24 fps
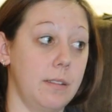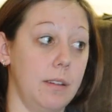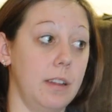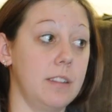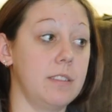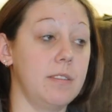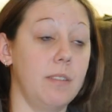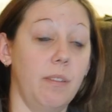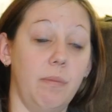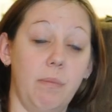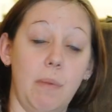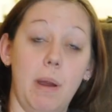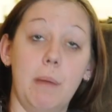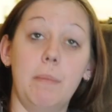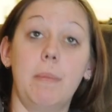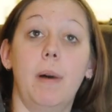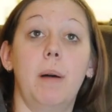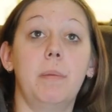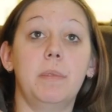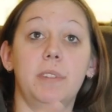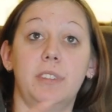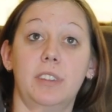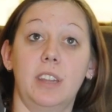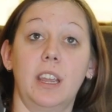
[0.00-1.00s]
as if my
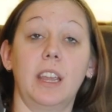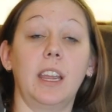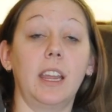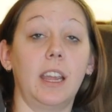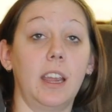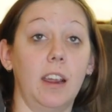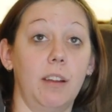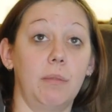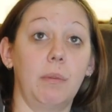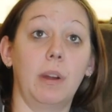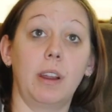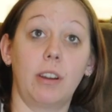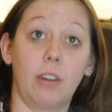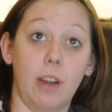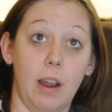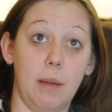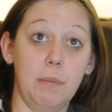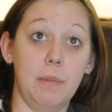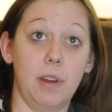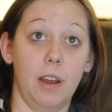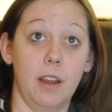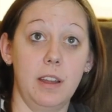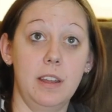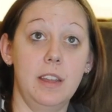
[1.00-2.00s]
mom was taking care of my
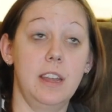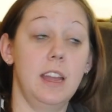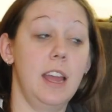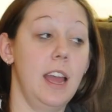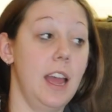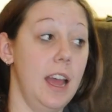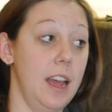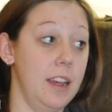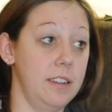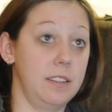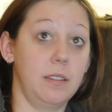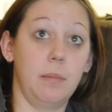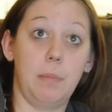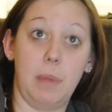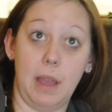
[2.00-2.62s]
grandma as a